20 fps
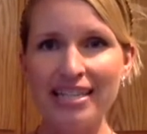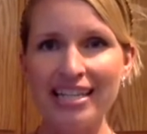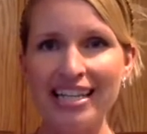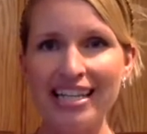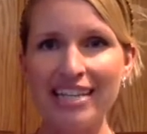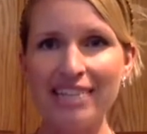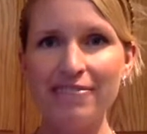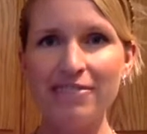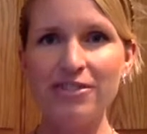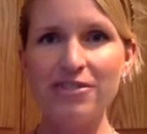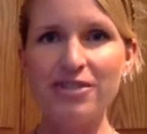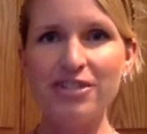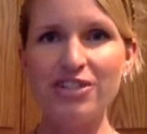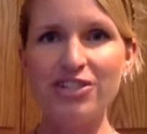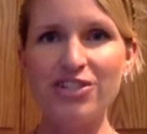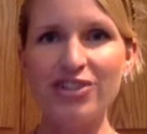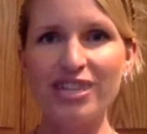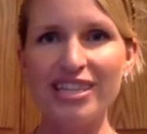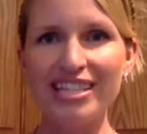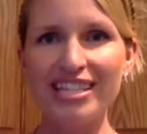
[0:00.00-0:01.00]
And if you
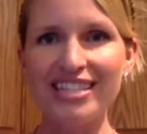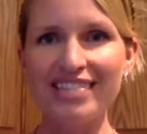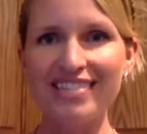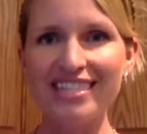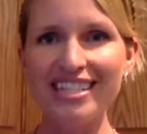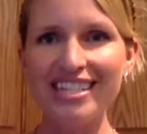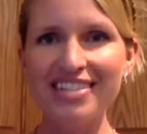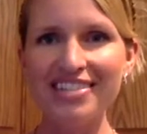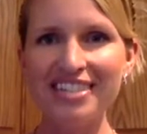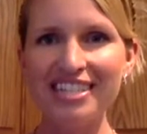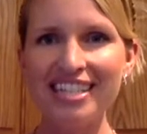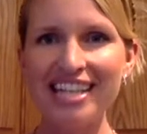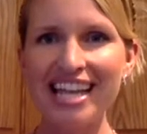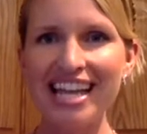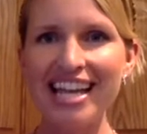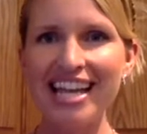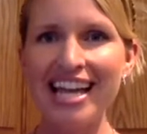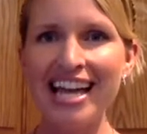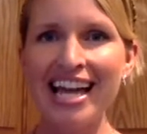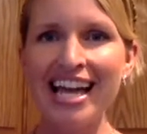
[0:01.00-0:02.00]
enjoyed this video
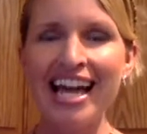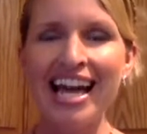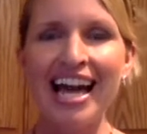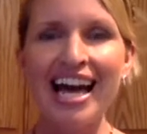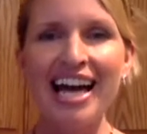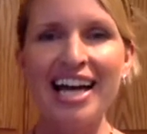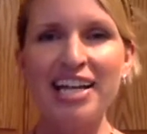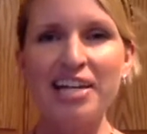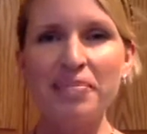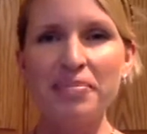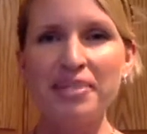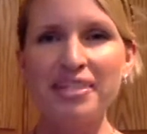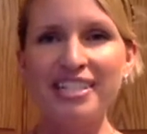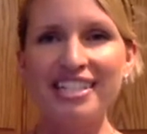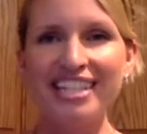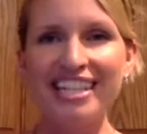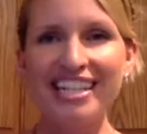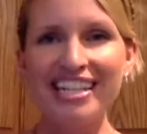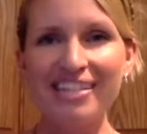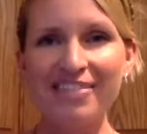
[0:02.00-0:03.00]
today, I'd
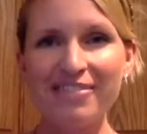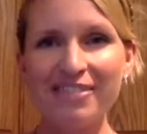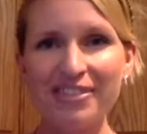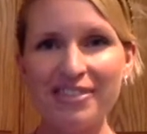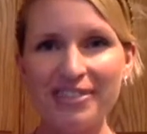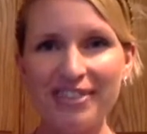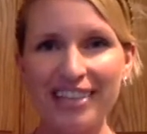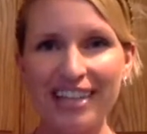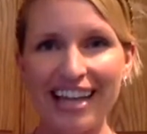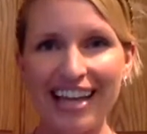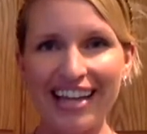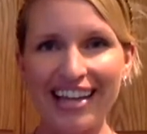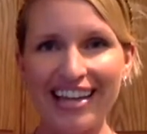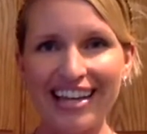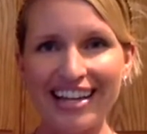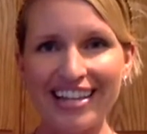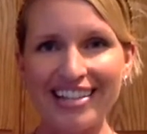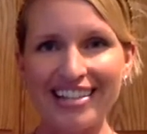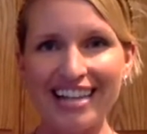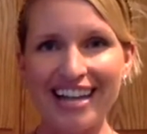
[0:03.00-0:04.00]
appreciate it if you like
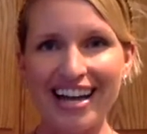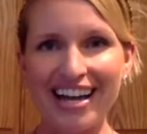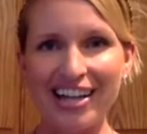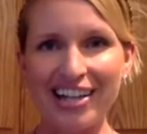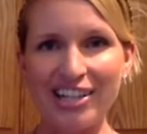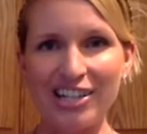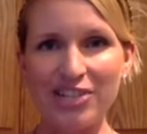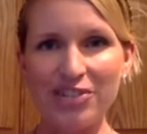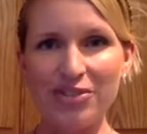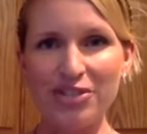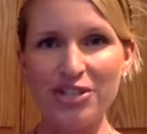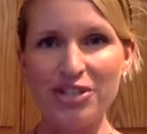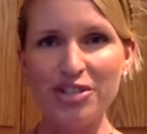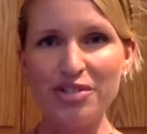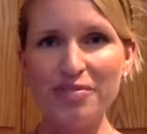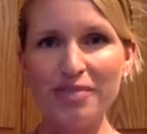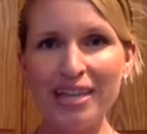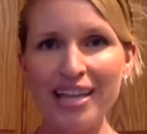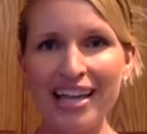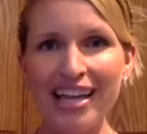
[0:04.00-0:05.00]
us on
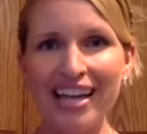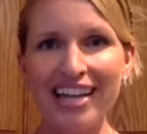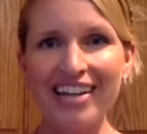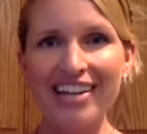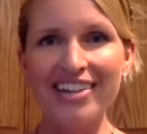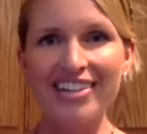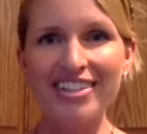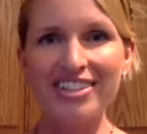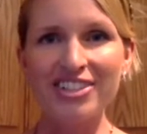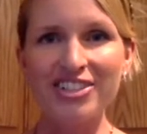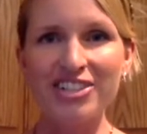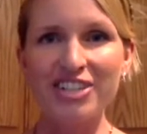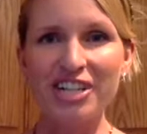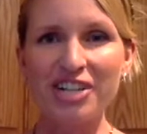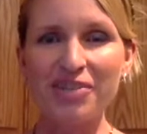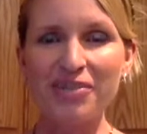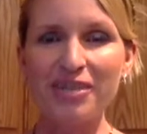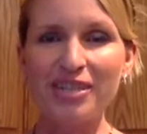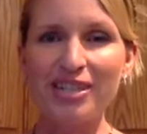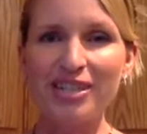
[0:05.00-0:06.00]
YouTube and also
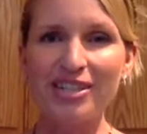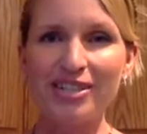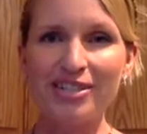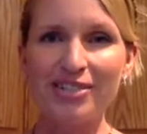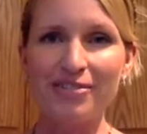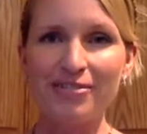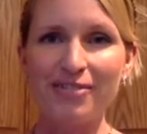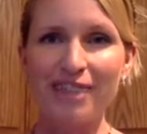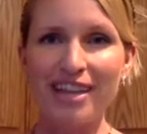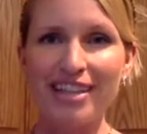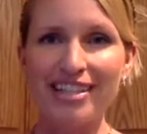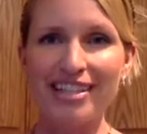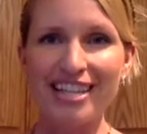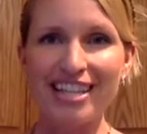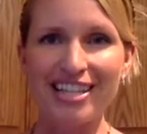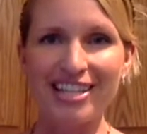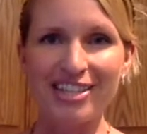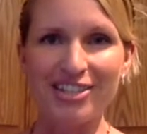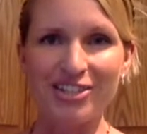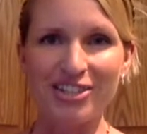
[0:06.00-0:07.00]
share with your friends
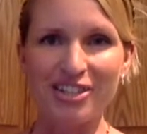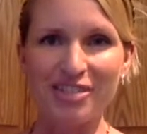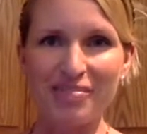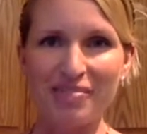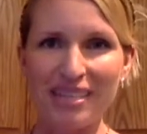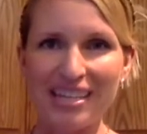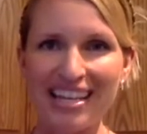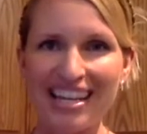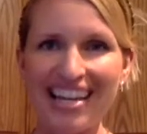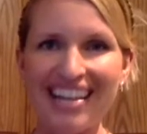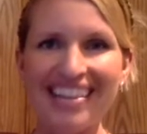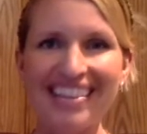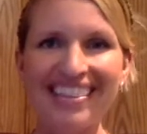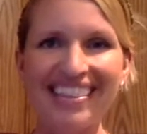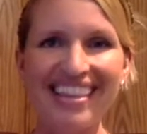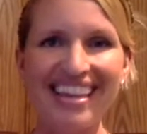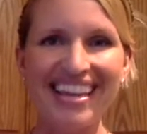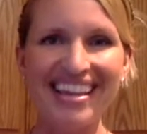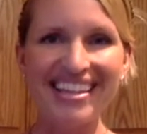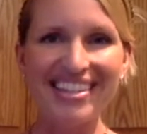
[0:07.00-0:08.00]
on social media.
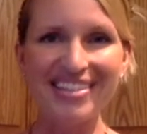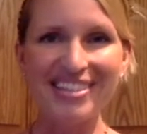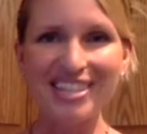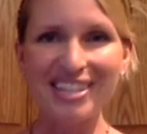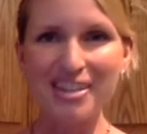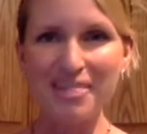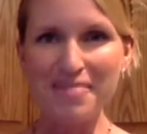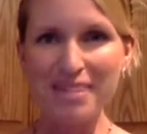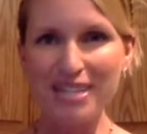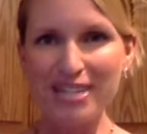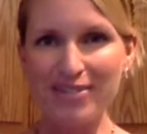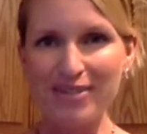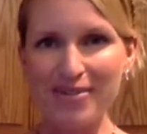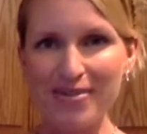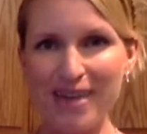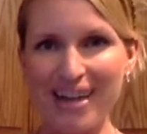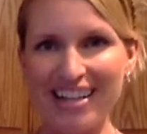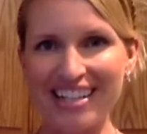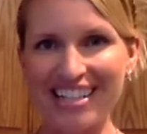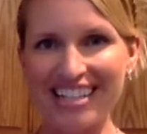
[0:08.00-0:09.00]
Thank you so much for
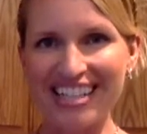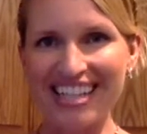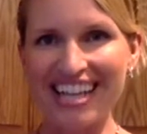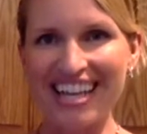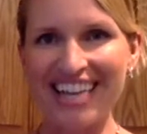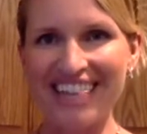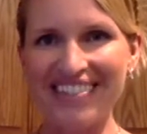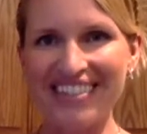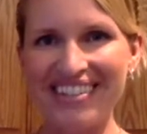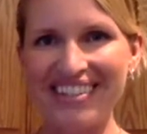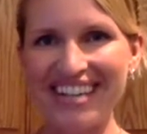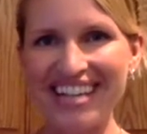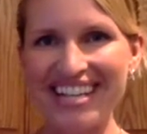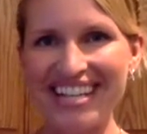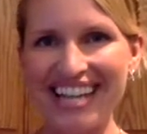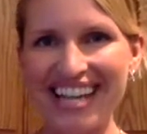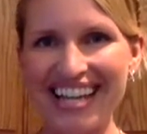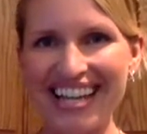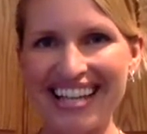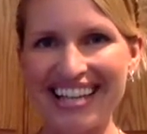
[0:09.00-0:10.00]
watching. Have a great
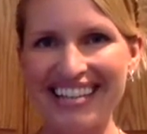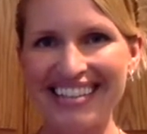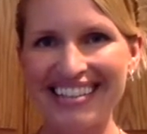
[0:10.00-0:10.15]
day.